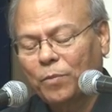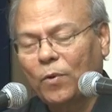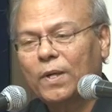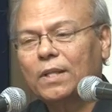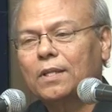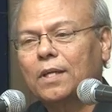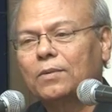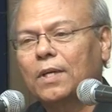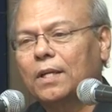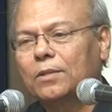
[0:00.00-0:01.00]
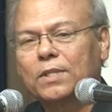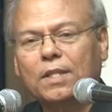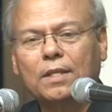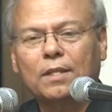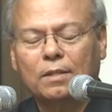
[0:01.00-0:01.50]
point that I would like to
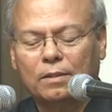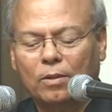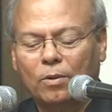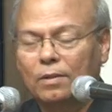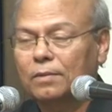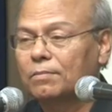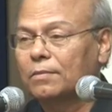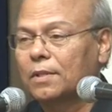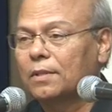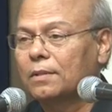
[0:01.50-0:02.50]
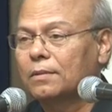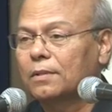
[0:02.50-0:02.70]
say that all uh,